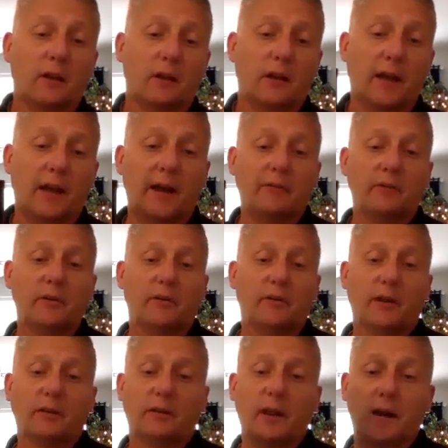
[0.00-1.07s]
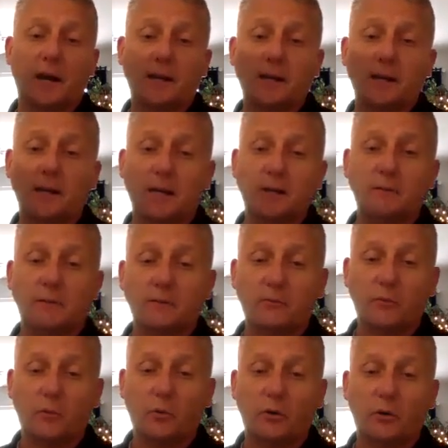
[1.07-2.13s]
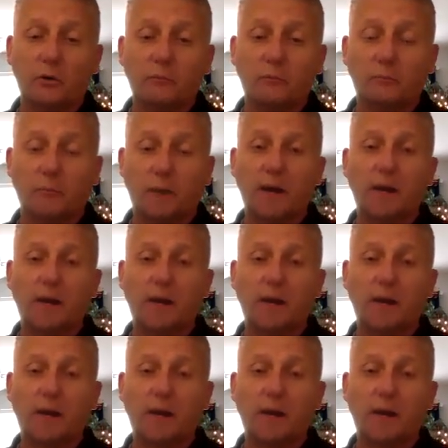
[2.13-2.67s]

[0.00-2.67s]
everything that I need for my